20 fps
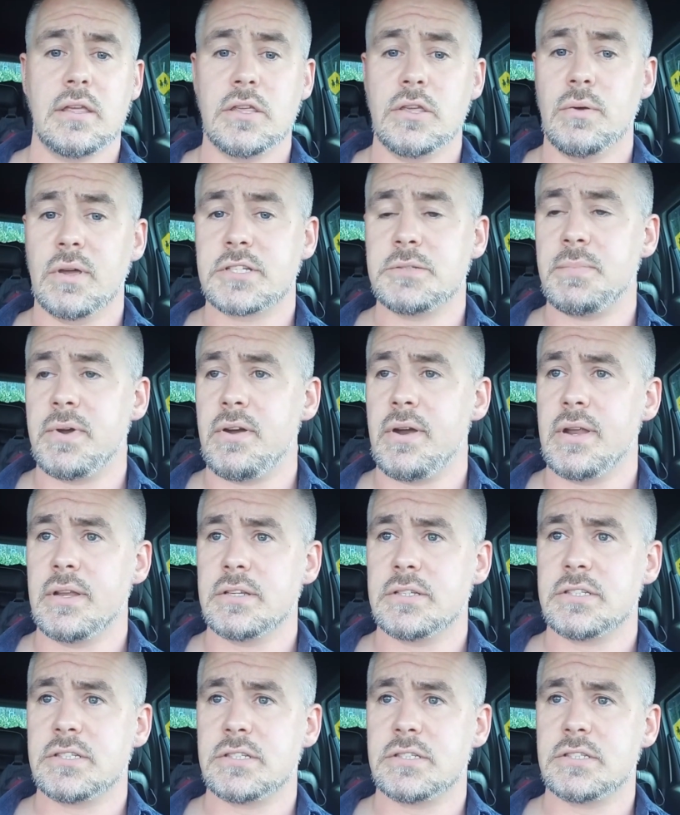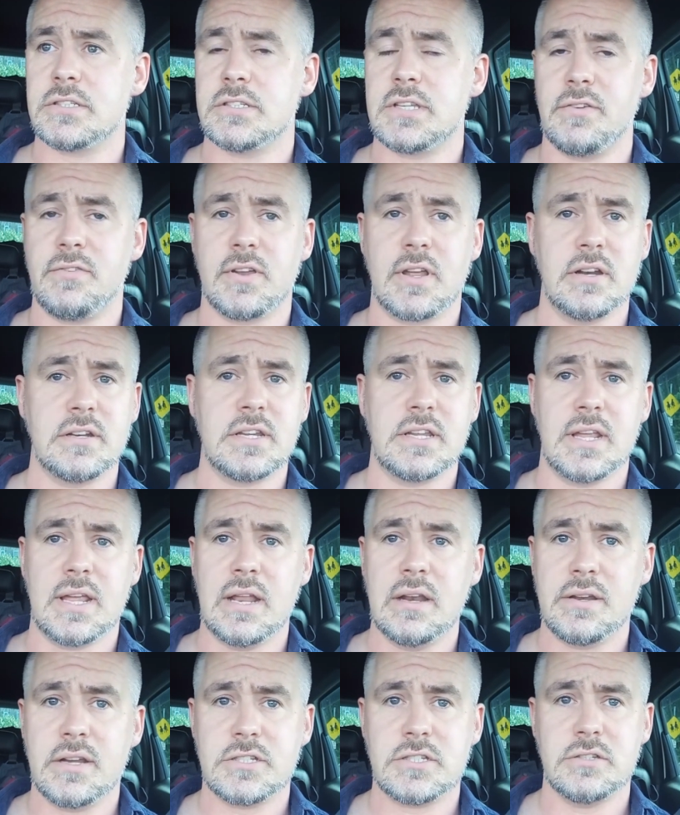you experience
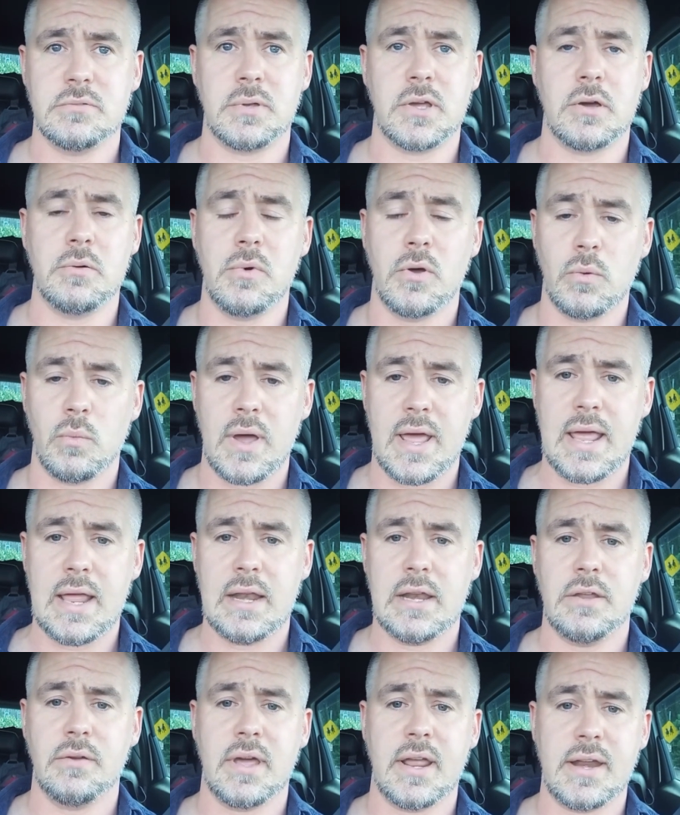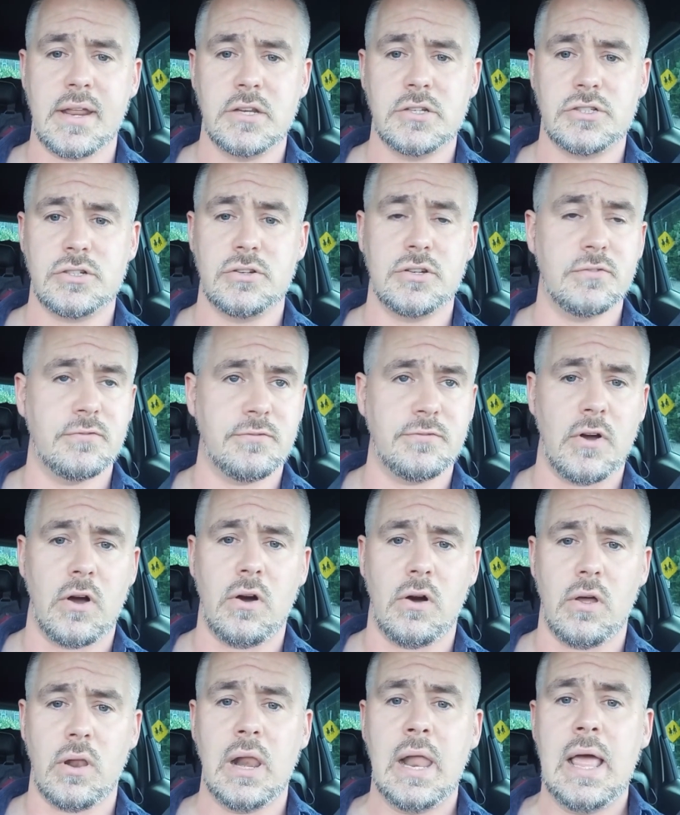difficulty, illness, you become unwell, you get injured, you
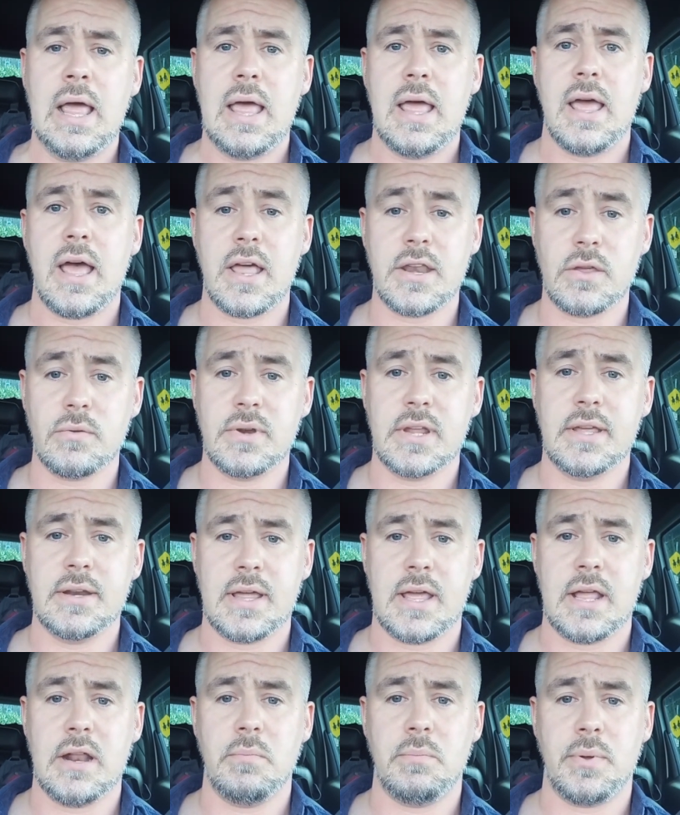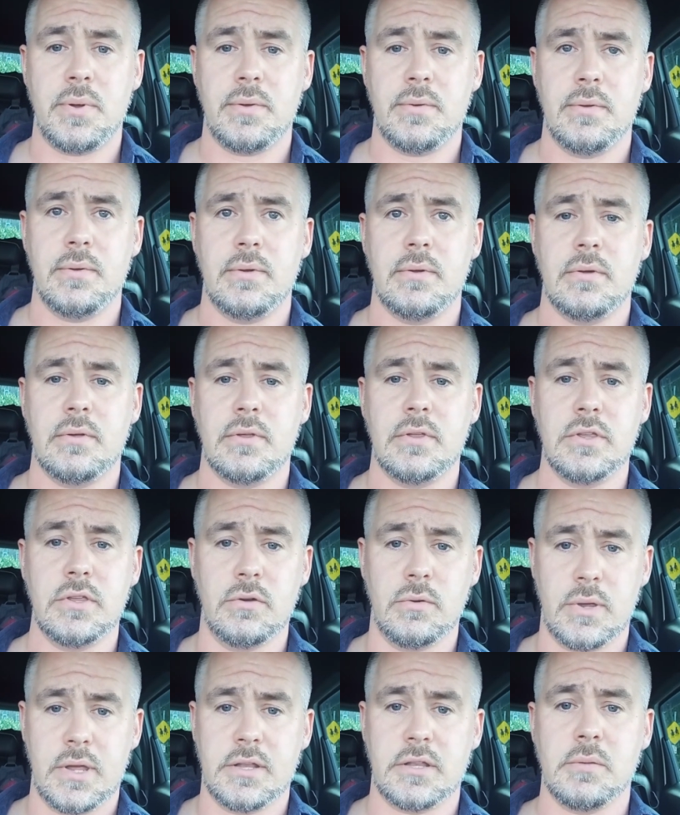fall, and you need help,
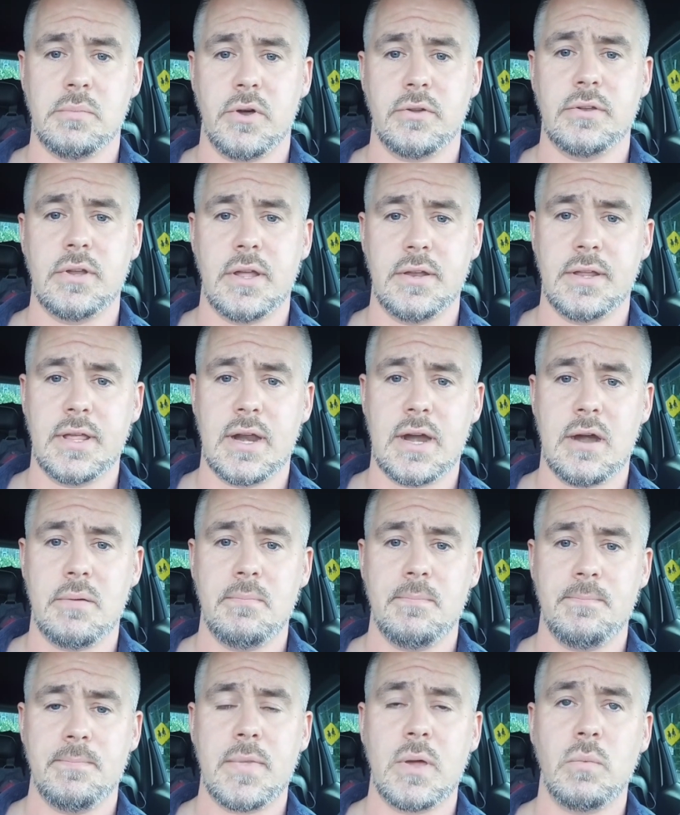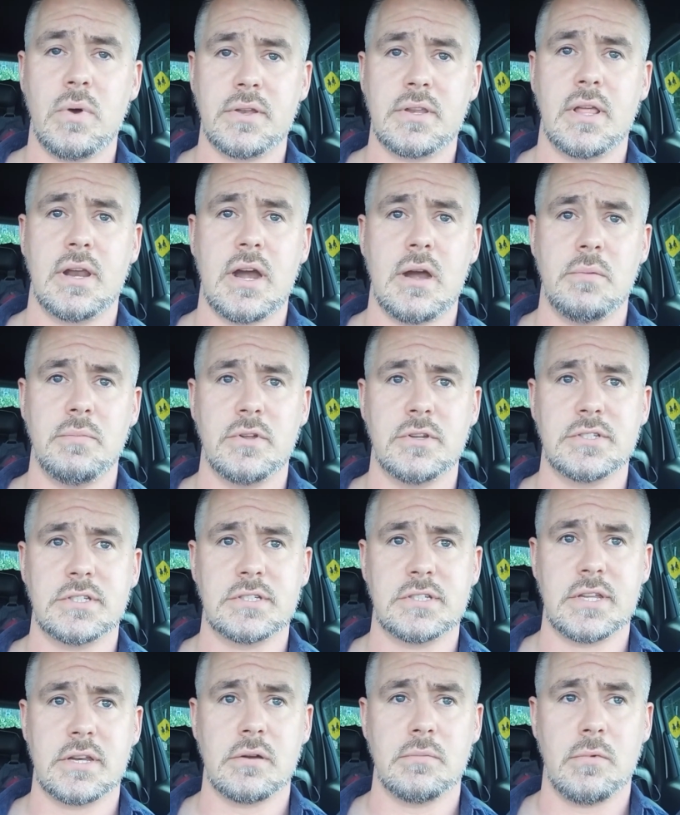you hit the button on the alarm. And what the alarm does
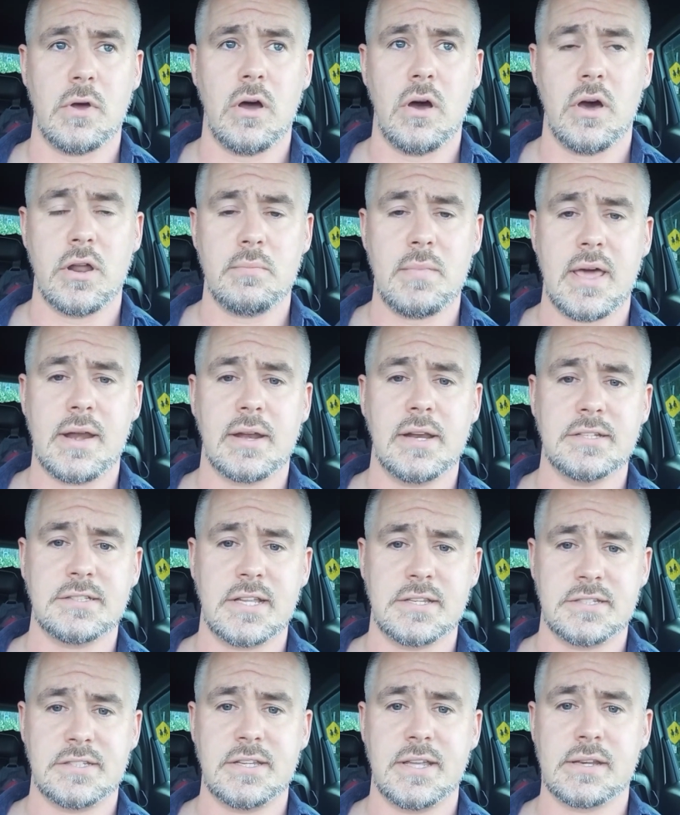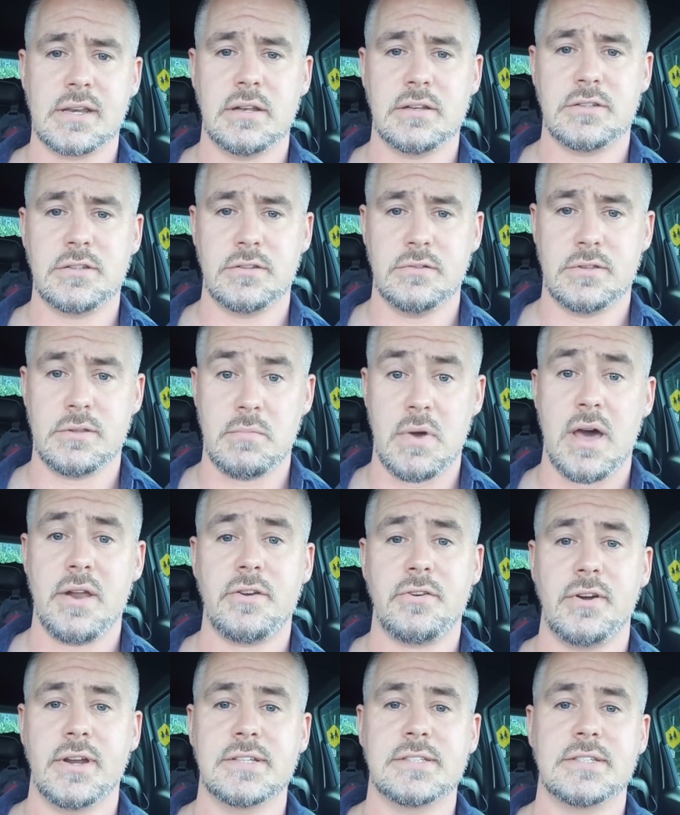is it automatically sends a signal to the
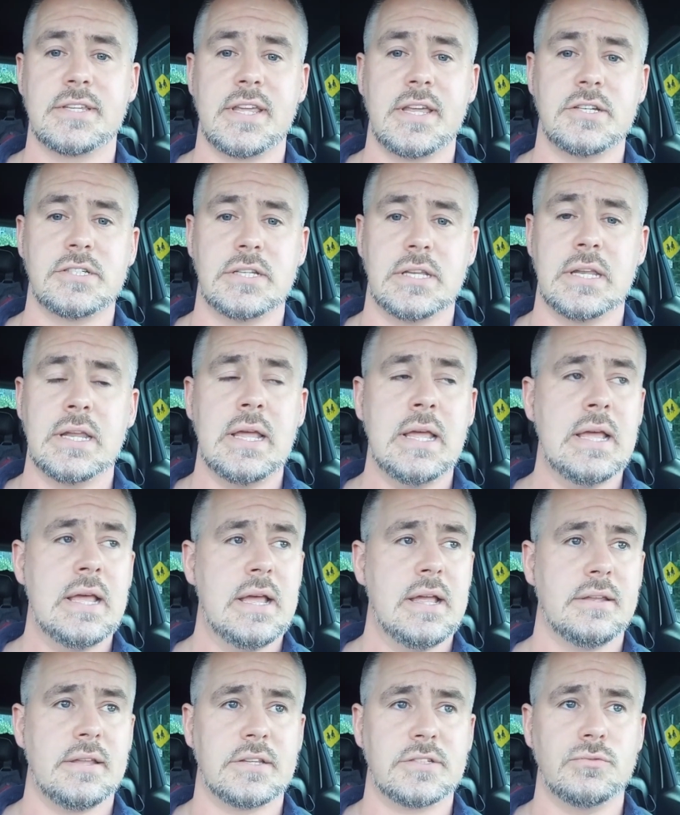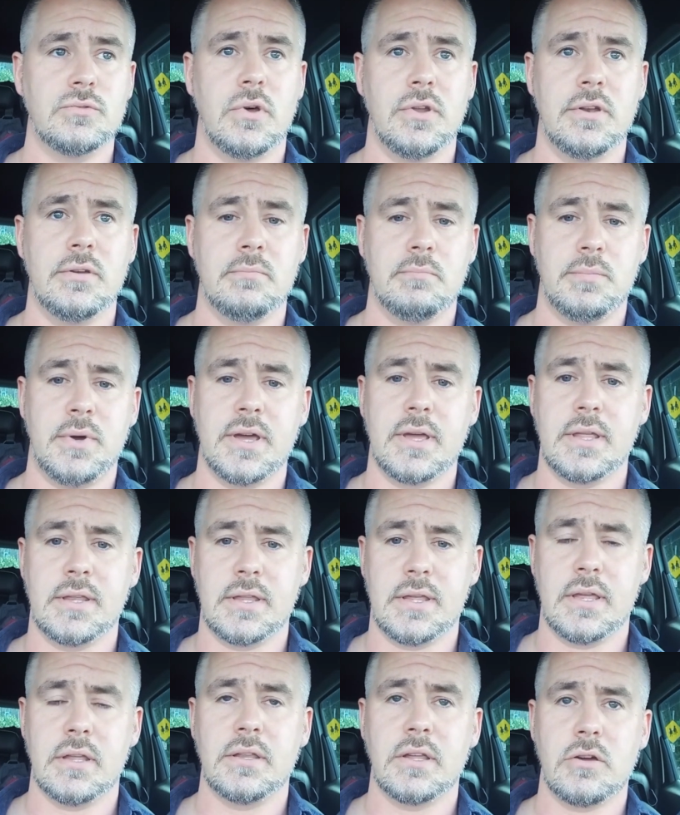monitoring station that's run by
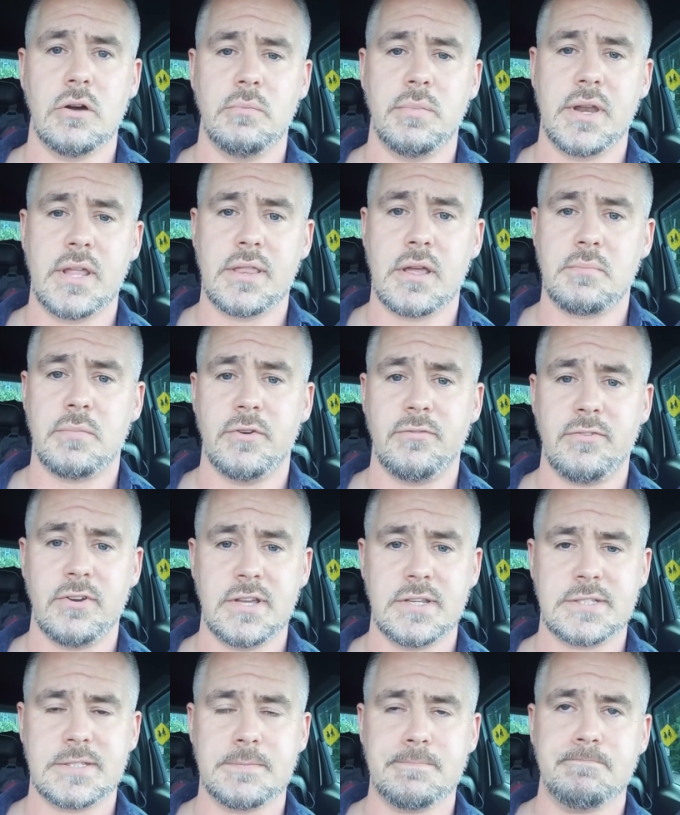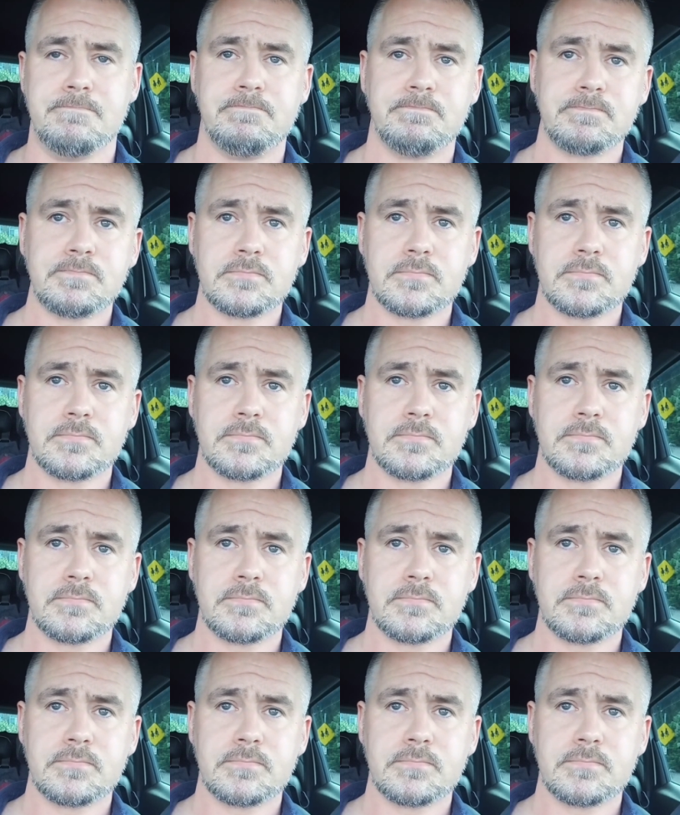the company that provides them.